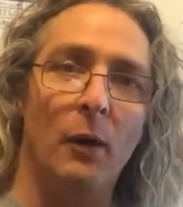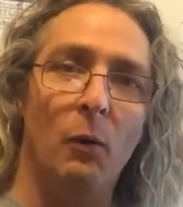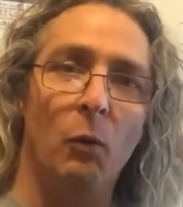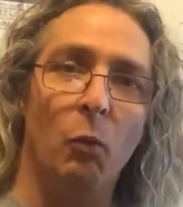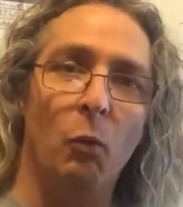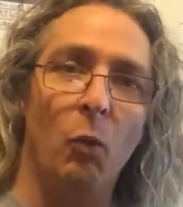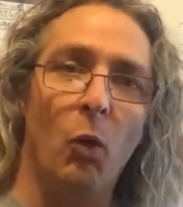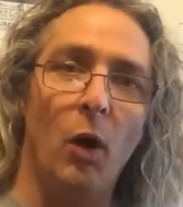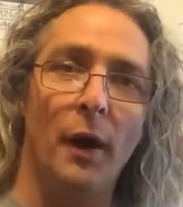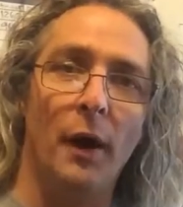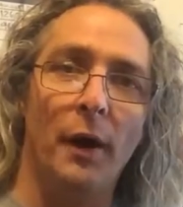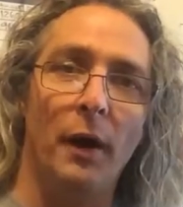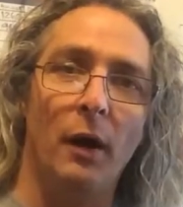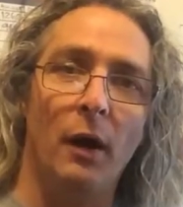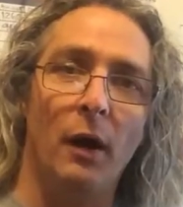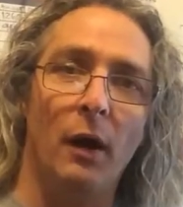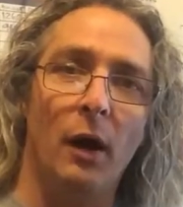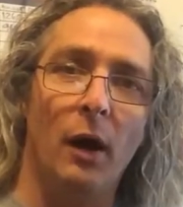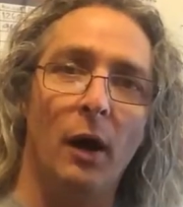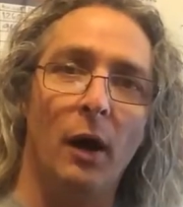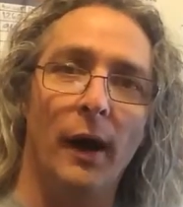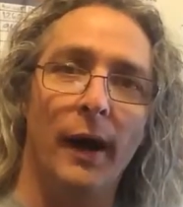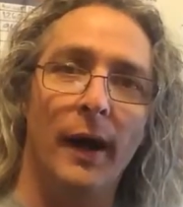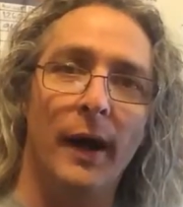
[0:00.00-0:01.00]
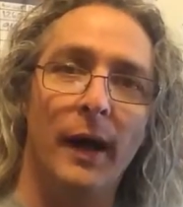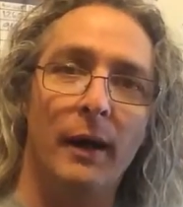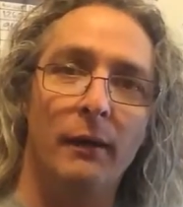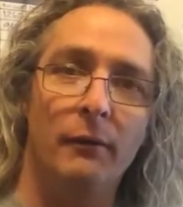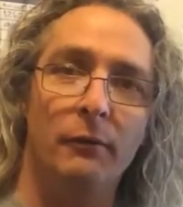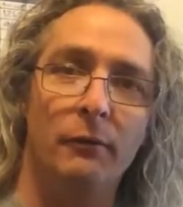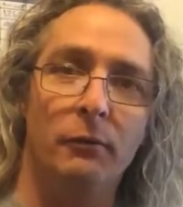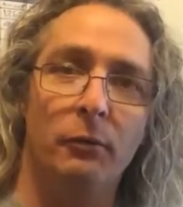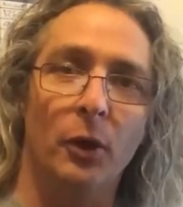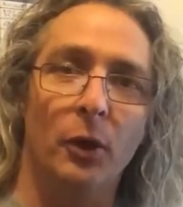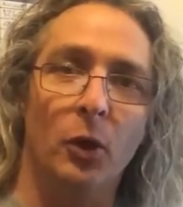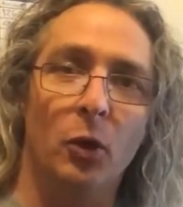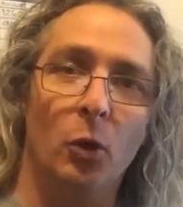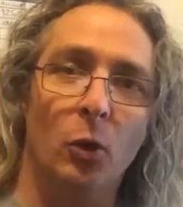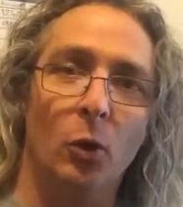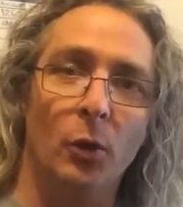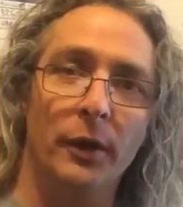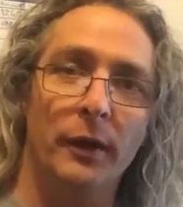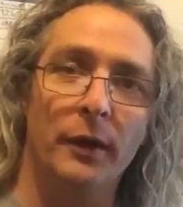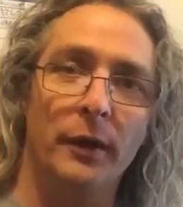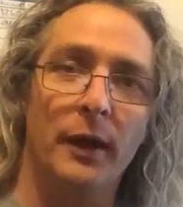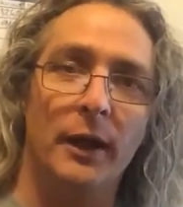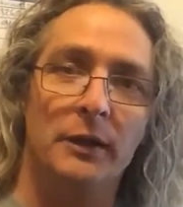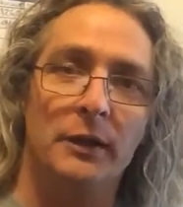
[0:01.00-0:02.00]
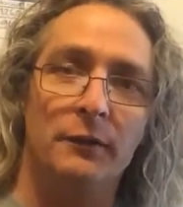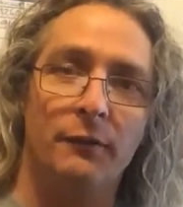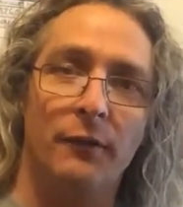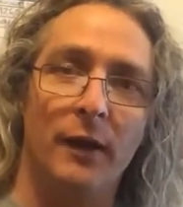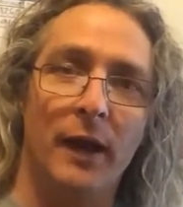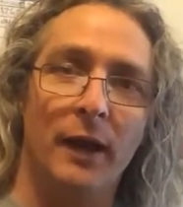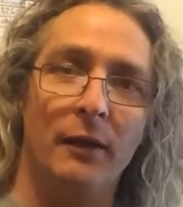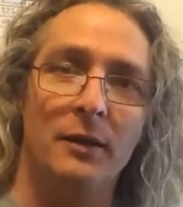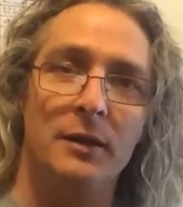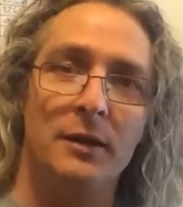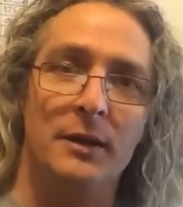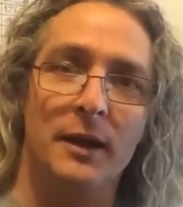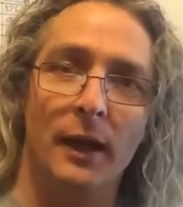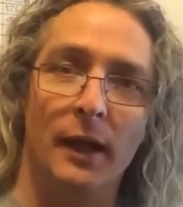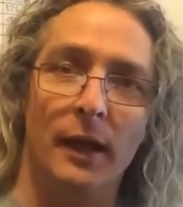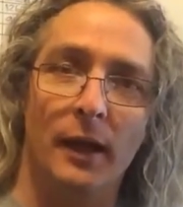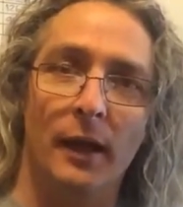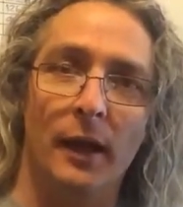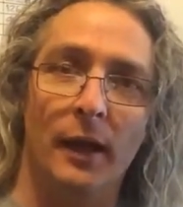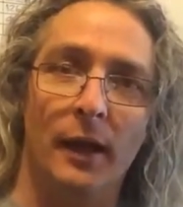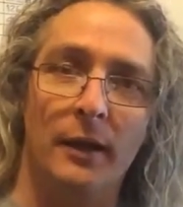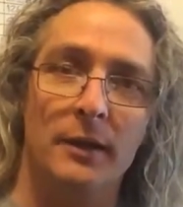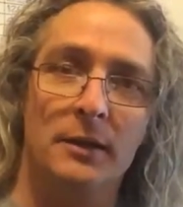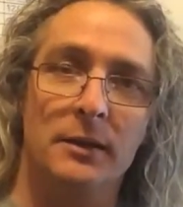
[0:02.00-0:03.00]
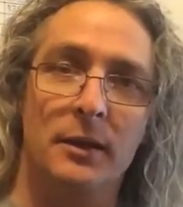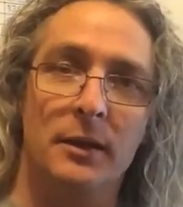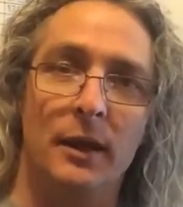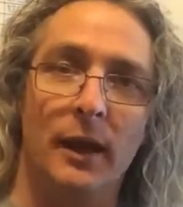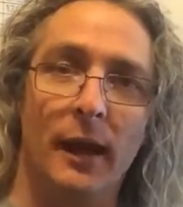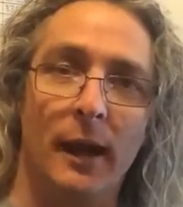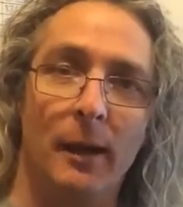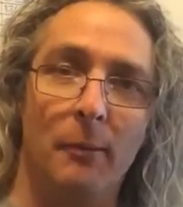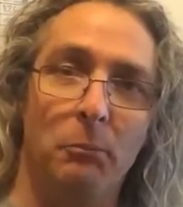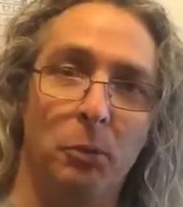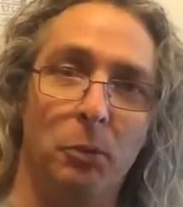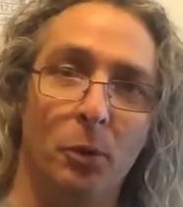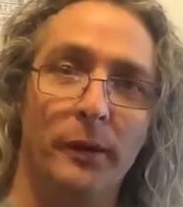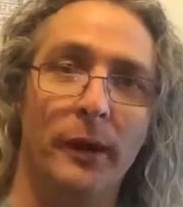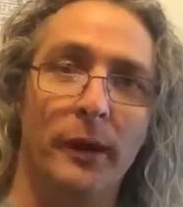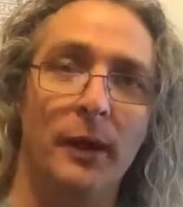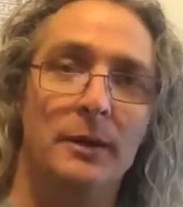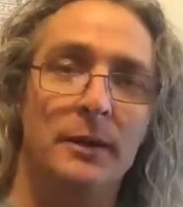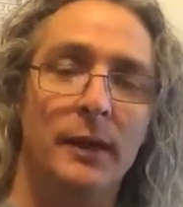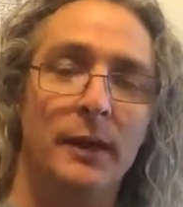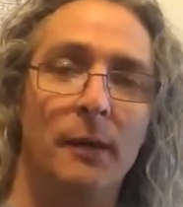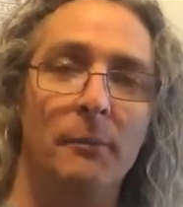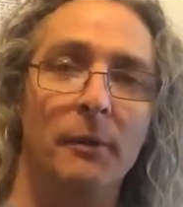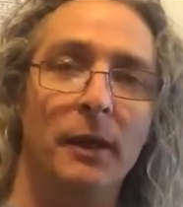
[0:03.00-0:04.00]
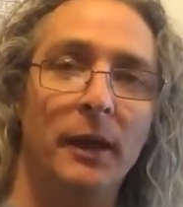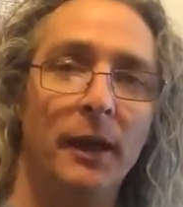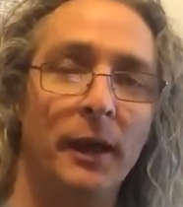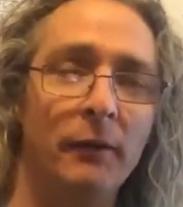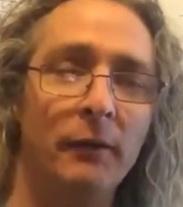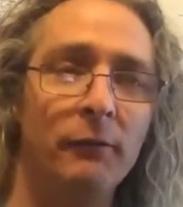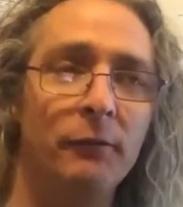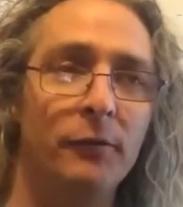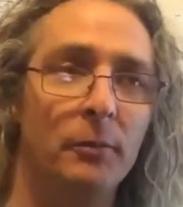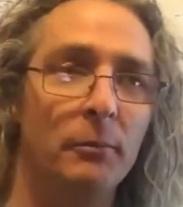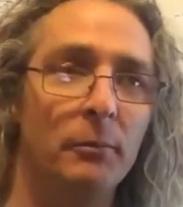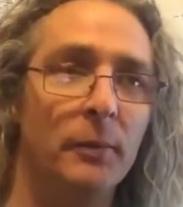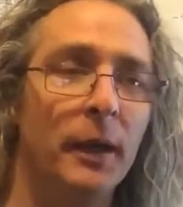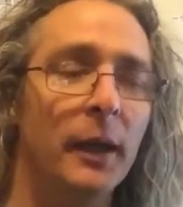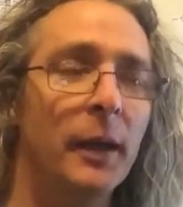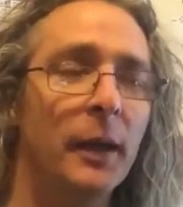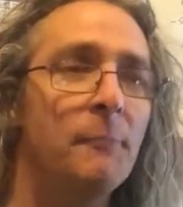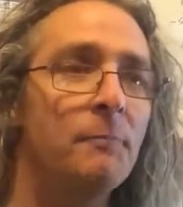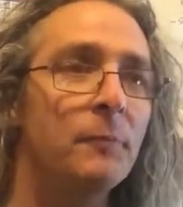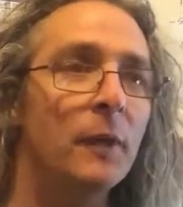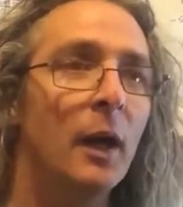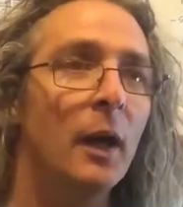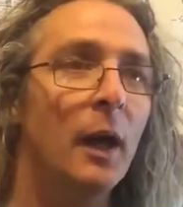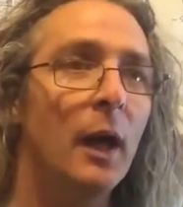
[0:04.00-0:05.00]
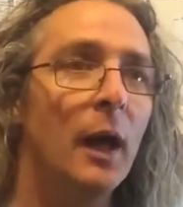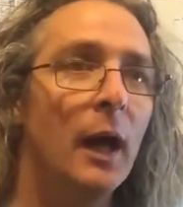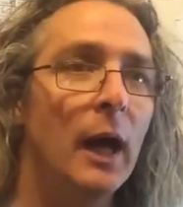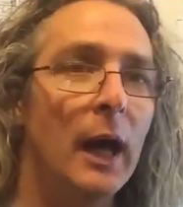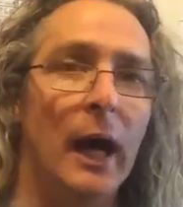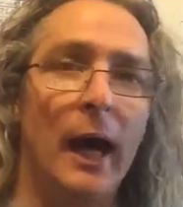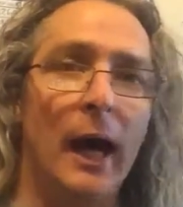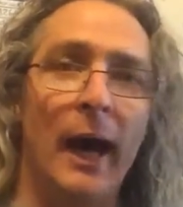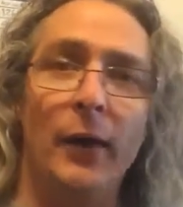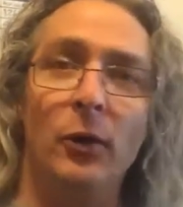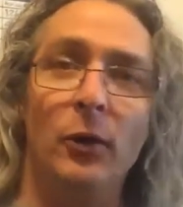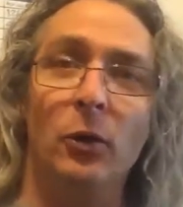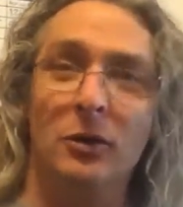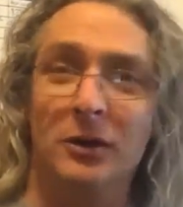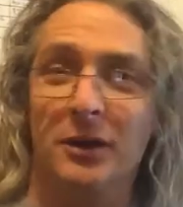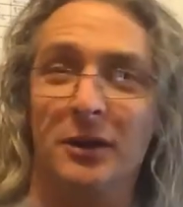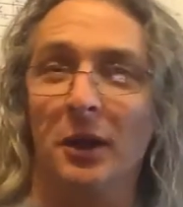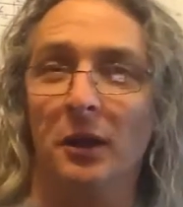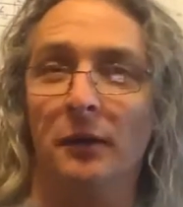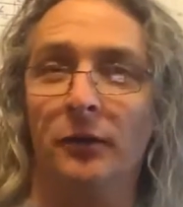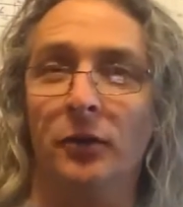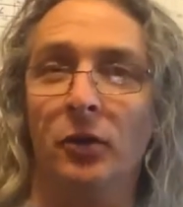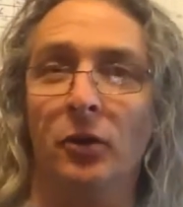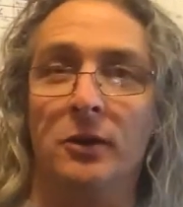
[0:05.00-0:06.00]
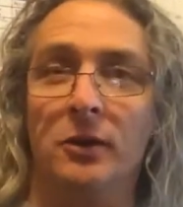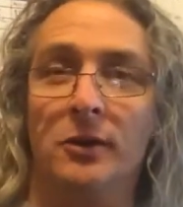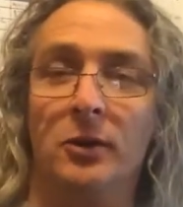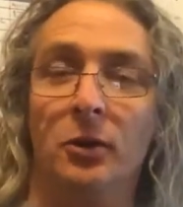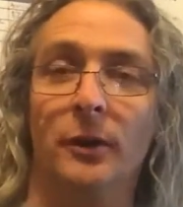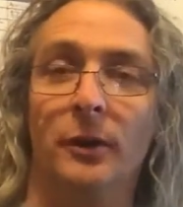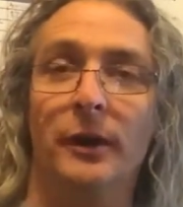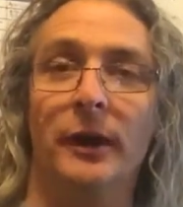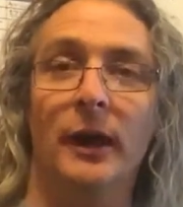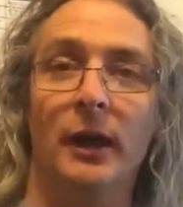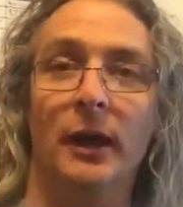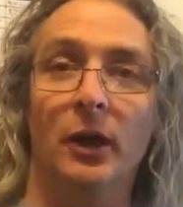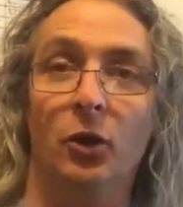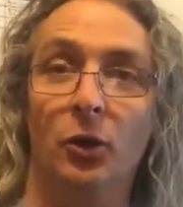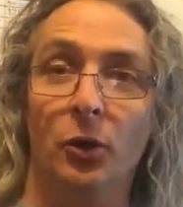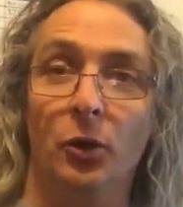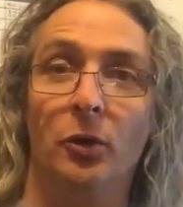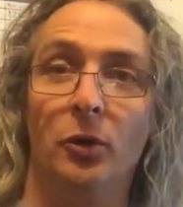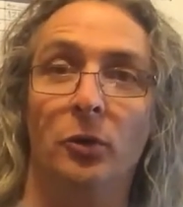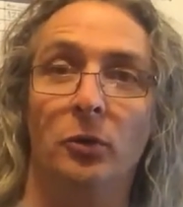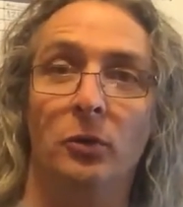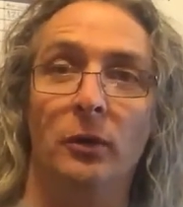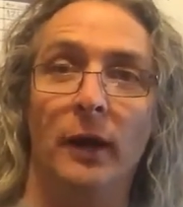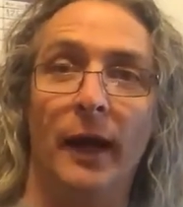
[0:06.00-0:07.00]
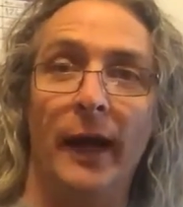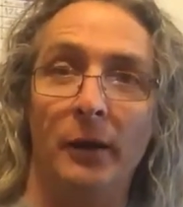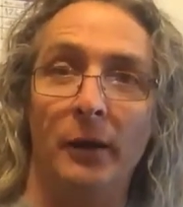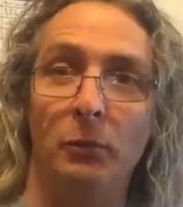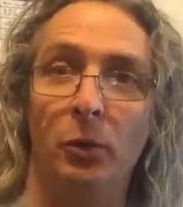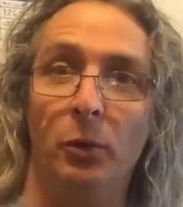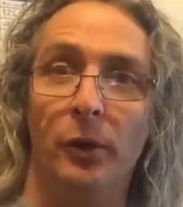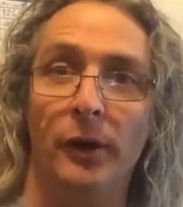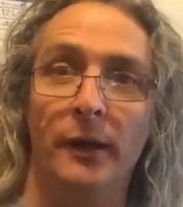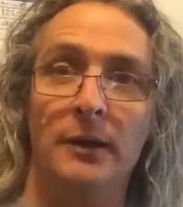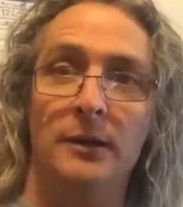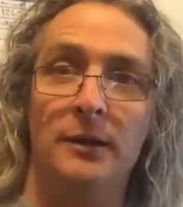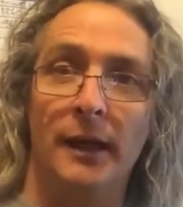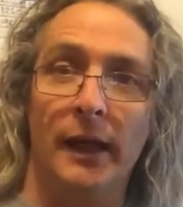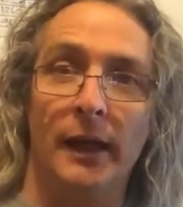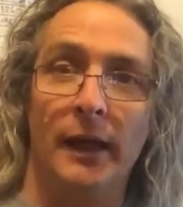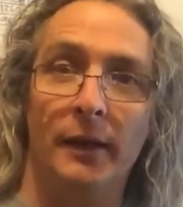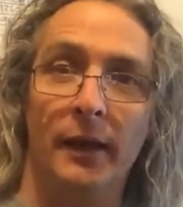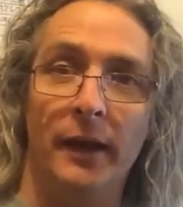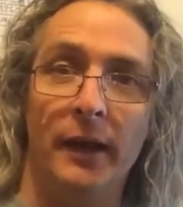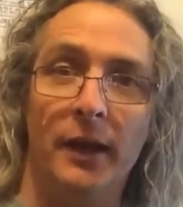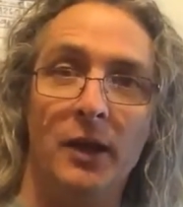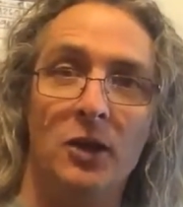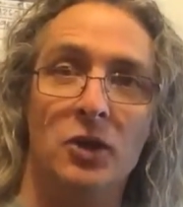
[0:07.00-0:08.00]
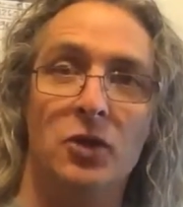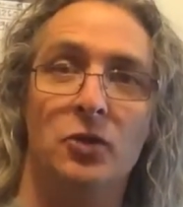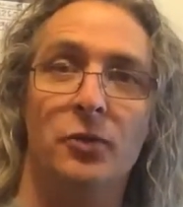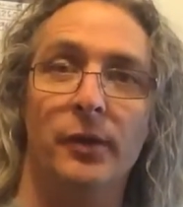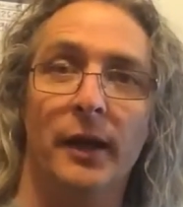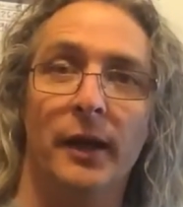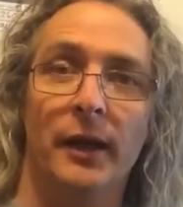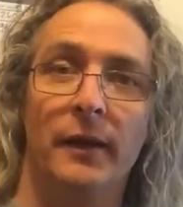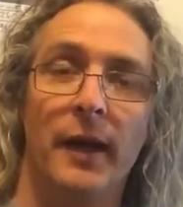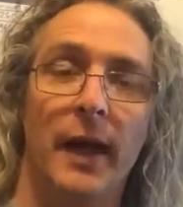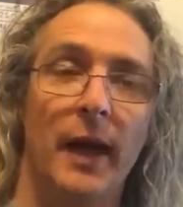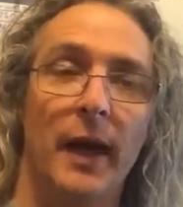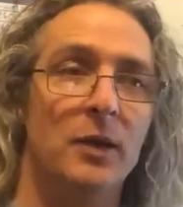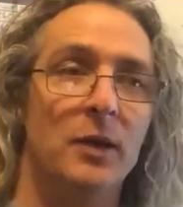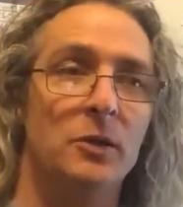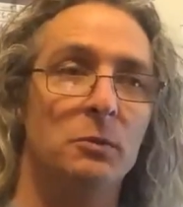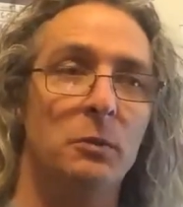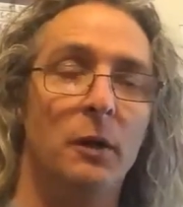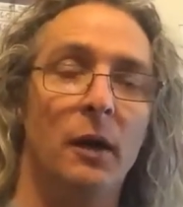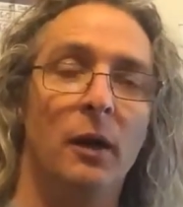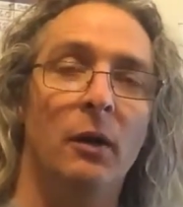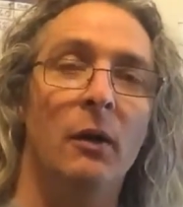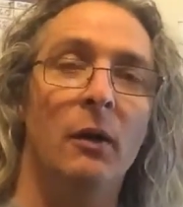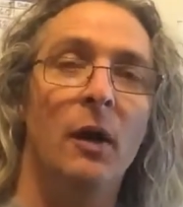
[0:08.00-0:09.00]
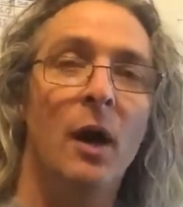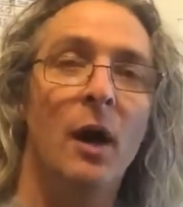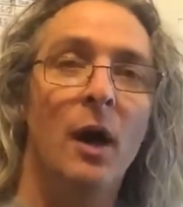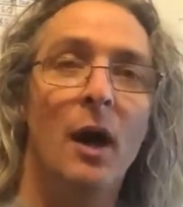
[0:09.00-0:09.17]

what I have recorded as far as bookings coming in for me, and also of course looking at Google AdWords and the history in that as well.